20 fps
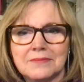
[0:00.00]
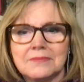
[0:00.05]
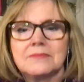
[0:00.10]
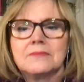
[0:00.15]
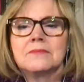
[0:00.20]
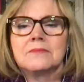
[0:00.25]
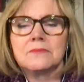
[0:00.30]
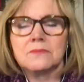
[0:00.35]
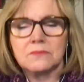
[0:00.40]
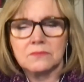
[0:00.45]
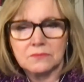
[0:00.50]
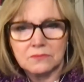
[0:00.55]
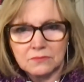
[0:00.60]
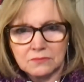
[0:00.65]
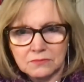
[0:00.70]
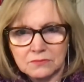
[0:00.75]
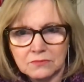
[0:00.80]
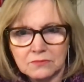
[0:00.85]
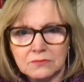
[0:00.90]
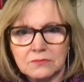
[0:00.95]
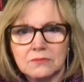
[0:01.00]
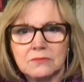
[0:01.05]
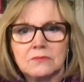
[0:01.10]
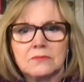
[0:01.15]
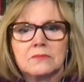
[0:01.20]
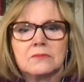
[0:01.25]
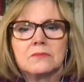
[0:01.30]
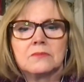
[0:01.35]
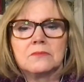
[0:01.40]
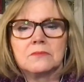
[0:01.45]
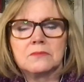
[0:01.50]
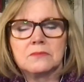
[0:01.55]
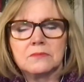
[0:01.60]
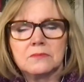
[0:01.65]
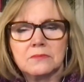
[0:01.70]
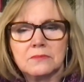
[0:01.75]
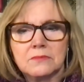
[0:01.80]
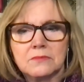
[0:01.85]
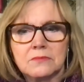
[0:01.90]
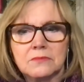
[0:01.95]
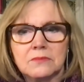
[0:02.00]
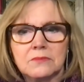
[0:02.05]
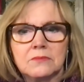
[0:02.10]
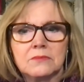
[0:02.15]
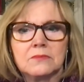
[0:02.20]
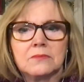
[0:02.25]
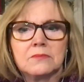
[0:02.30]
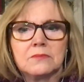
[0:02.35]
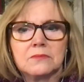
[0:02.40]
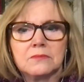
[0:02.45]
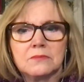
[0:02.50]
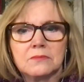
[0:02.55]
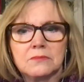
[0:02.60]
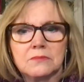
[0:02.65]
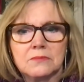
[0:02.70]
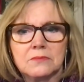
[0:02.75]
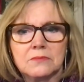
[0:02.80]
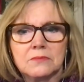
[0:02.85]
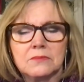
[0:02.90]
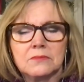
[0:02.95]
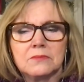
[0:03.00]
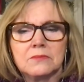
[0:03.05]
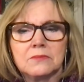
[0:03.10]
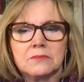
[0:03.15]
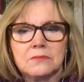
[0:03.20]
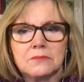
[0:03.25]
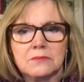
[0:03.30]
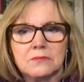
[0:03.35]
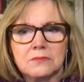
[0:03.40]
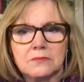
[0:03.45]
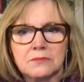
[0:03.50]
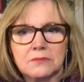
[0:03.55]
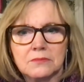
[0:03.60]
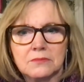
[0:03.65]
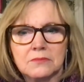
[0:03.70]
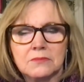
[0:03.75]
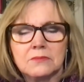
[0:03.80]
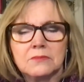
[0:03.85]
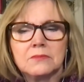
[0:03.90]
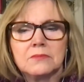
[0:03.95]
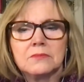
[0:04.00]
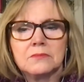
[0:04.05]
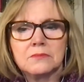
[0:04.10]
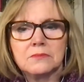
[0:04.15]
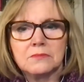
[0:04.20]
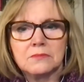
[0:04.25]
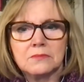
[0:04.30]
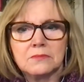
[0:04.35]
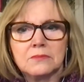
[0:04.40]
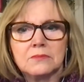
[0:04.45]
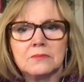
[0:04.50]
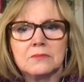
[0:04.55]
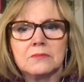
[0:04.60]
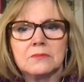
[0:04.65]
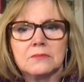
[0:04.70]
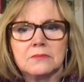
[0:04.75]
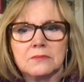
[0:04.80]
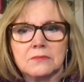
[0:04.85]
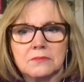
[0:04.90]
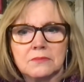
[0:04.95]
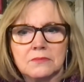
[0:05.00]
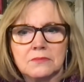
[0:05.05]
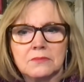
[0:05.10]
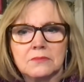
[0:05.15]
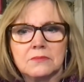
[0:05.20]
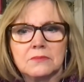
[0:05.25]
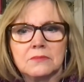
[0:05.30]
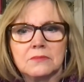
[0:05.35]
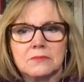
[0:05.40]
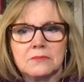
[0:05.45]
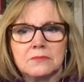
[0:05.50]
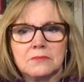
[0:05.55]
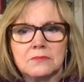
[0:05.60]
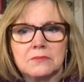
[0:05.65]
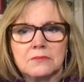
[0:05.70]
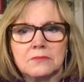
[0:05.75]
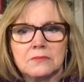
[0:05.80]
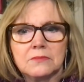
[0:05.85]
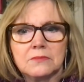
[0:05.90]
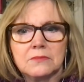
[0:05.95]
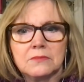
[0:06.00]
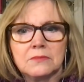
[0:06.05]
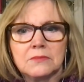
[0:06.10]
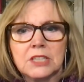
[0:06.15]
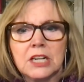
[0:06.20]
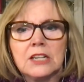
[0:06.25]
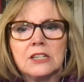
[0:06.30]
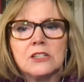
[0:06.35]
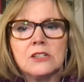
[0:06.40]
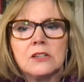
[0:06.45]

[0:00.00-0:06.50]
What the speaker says: [no speech]